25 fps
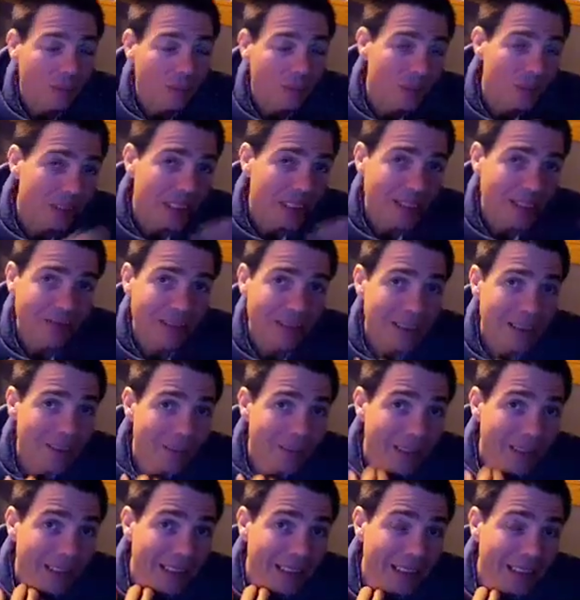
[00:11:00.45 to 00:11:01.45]
was given to
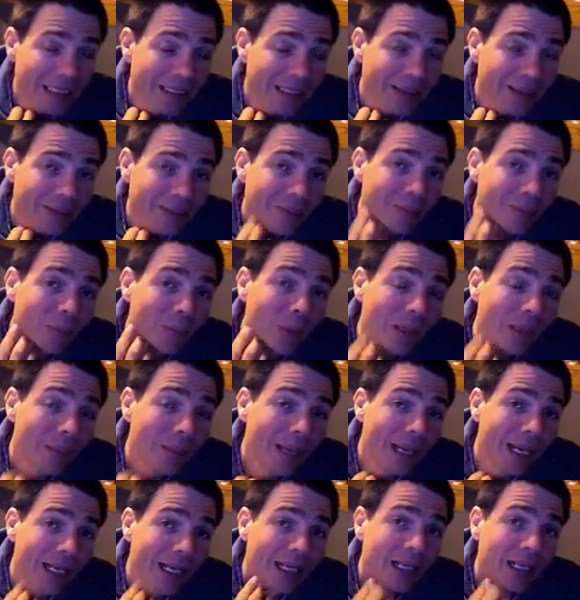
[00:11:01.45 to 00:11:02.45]
me way
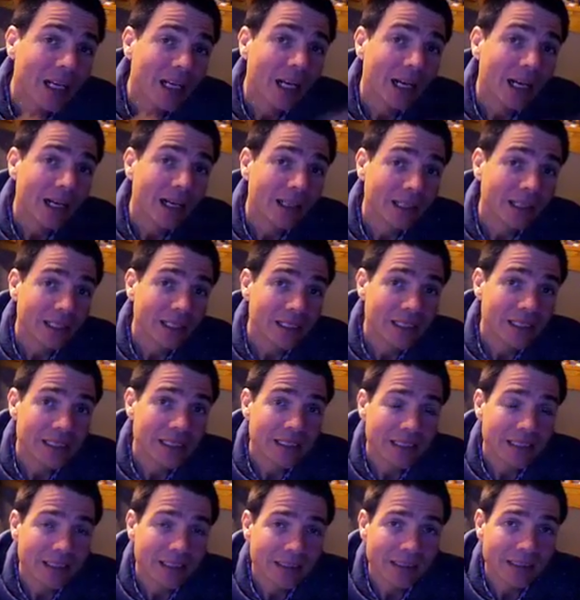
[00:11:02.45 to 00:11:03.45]
back in college.